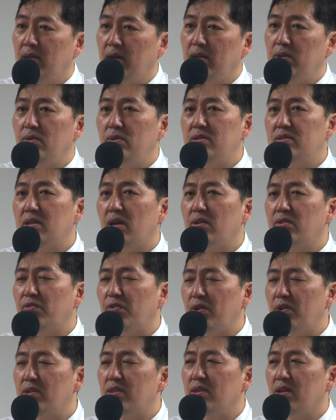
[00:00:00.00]
I know it sounds
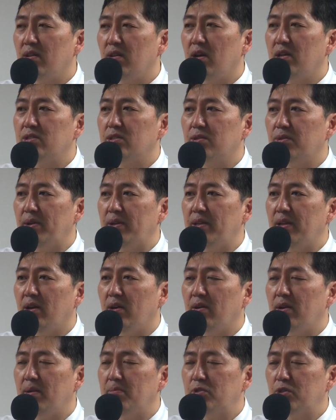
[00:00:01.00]
very theological right
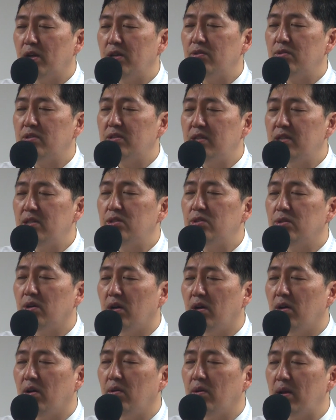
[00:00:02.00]
now, and I'm trying to teach you
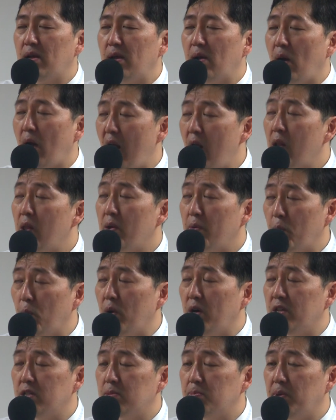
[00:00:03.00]
all at
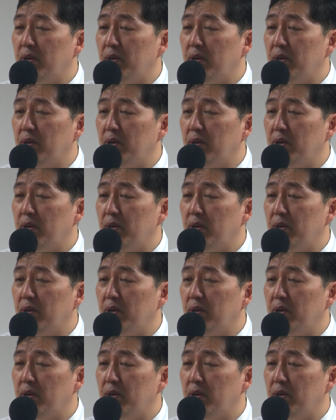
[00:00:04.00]
once,